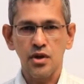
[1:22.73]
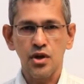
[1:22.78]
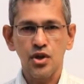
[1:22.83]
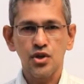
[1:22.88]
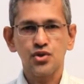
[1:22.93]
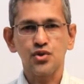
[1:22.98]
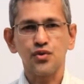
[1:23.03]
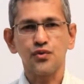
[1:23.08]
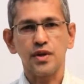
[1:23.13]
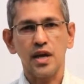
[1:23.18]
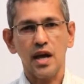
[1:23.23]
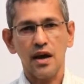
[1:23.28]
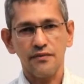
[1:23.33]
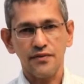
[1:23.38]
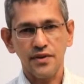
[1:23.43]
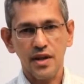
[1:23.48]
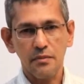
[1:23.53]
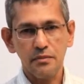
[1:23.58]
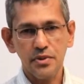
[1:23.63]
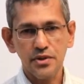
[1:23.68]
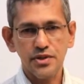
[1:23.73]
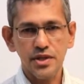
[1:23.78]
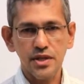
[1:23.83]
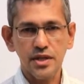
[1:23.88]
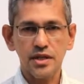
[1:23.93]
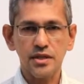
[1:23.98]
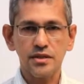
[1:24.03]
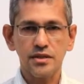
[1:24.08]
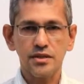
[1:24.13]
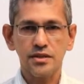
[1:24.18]
So we have number
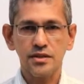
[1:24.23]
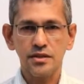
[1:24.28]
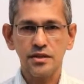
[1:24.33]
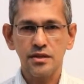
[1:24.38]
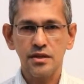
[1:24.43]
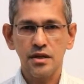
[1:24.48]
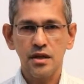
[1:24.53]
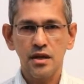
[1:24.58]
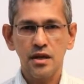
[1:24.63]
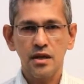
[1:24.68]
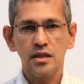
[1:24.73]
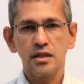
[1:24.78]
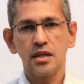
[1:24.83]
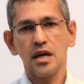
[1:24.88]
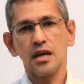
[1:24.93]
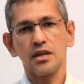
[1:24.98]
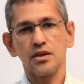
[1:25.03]
series, then